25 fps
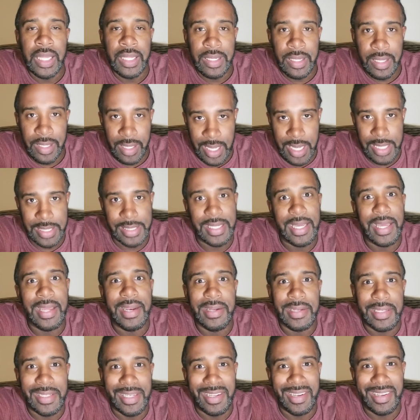Let's get
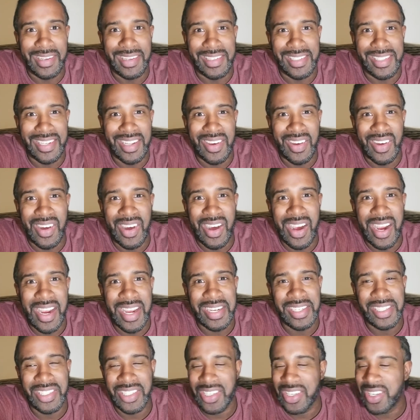into this. All
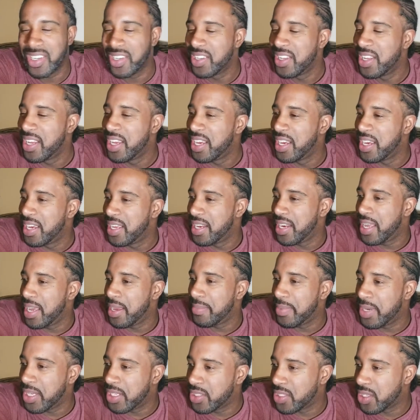right, y'all.
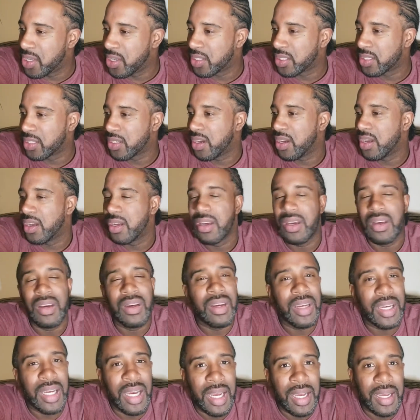Name of this song is
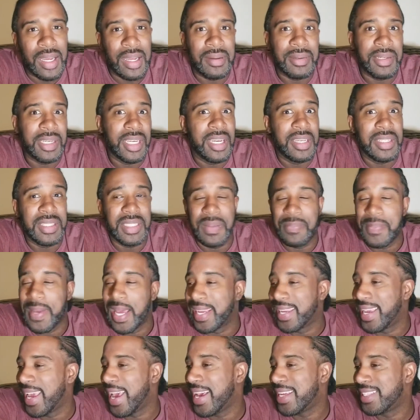called um, Come to My
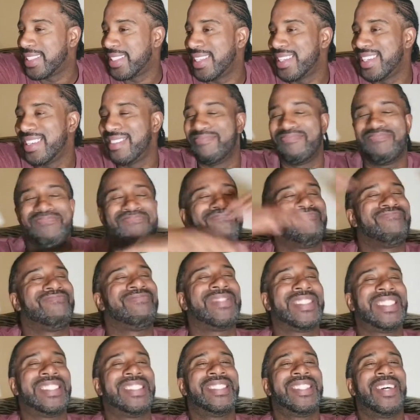Kasi.
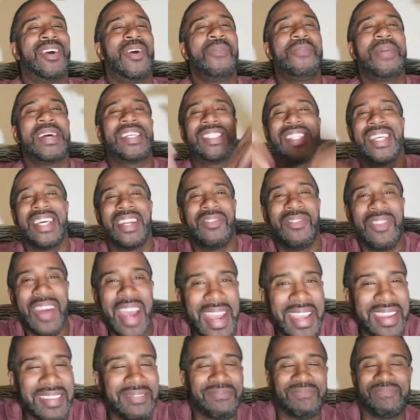Hope I said it
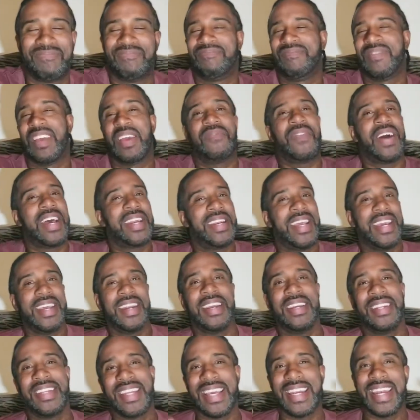right. If I
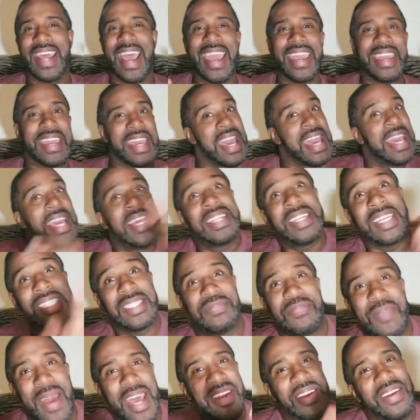didn't, then hey,
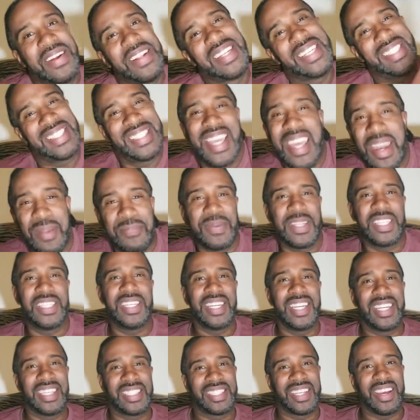doesn't matter. Let's get up into
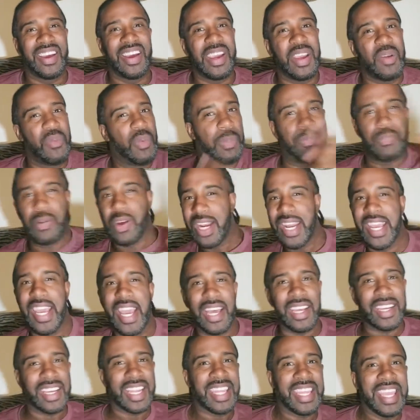this. All right. We're Priddy
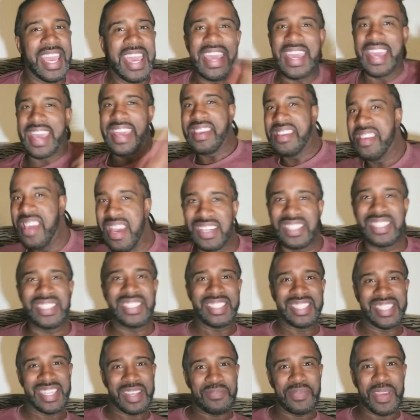Ugly and youngsters
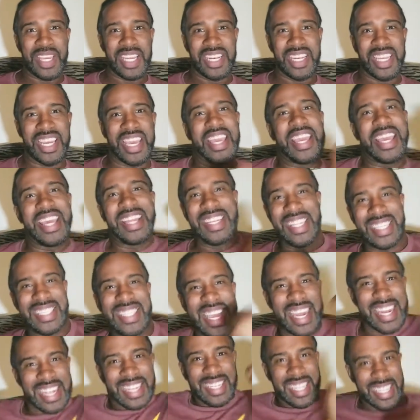CPT. Let's
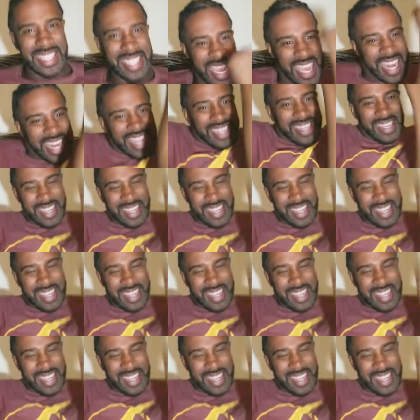get it. Let's get it.